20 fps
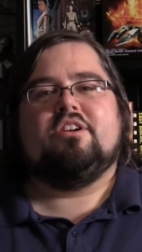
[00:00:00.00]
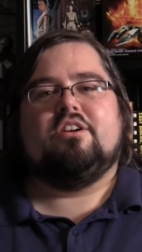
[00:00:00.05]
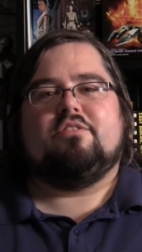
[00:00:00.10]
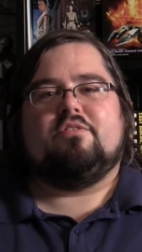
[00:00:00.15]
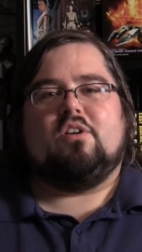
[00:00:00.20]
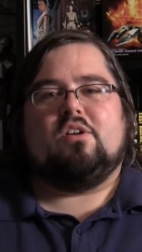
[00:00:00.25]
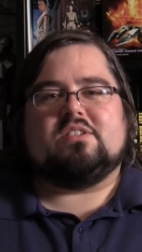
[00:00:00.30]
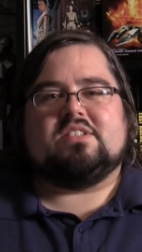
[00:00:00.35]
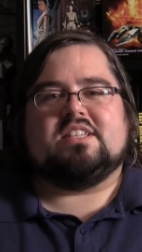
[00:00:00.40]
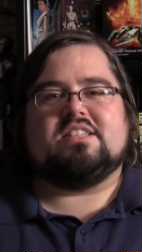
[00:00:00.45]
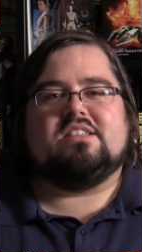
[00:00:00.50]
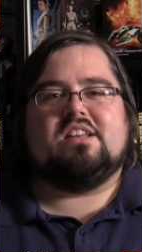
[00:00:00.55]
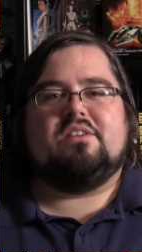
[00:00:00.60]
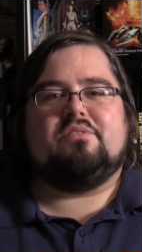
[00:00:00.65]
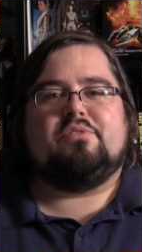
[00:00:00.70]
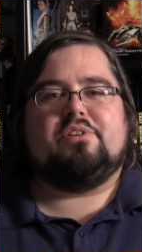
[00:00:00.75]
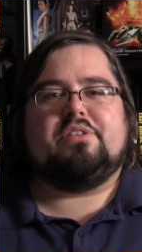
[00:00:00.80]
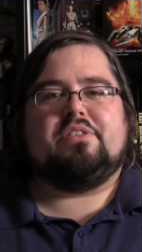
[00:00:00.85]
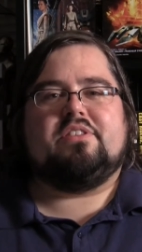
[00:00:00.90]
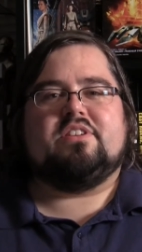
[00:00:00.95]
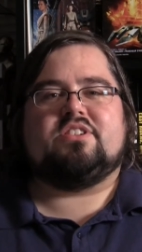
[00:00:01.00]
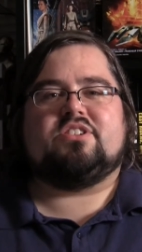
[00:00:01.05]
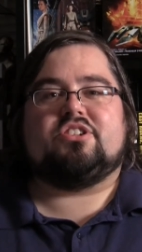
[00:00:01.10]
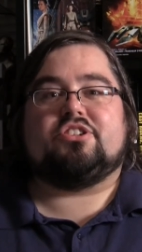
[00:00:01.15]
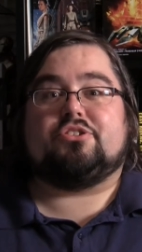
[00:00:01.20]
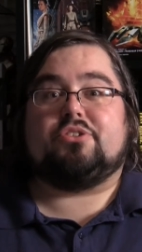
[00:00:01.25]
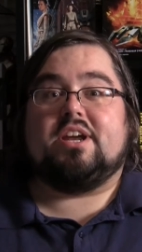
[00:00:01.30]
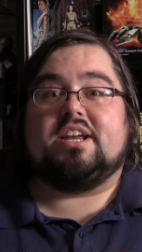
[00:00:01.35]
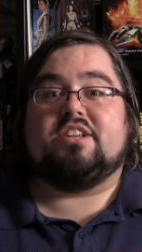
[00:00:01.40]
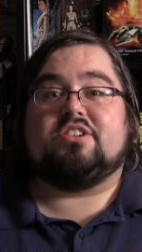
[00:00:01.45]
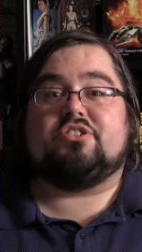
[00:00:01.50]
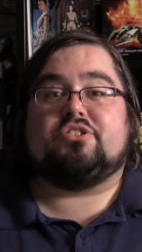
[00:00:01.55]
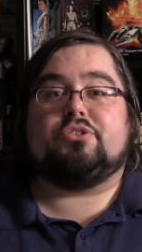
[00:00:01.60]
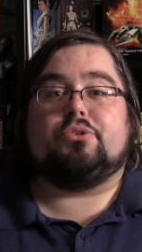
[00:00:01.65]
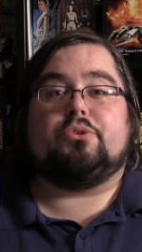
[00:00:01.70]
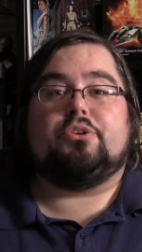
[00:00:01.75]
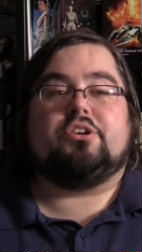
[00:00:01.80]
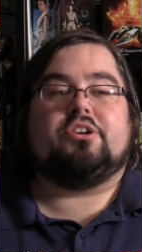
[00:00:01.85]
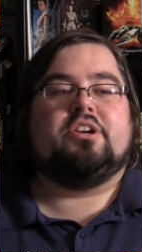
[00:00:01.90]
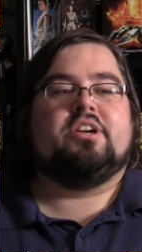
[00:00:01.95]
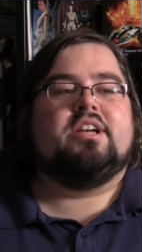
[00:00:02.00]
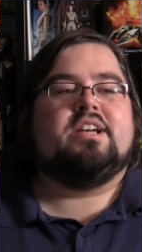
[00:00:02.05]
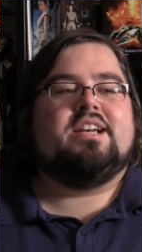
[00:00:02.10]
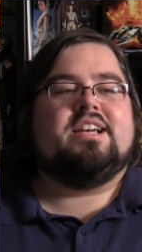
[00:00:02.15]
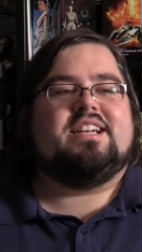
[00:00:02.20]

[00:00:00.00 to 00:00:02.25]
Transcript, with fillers: falls in love with this strange suitor,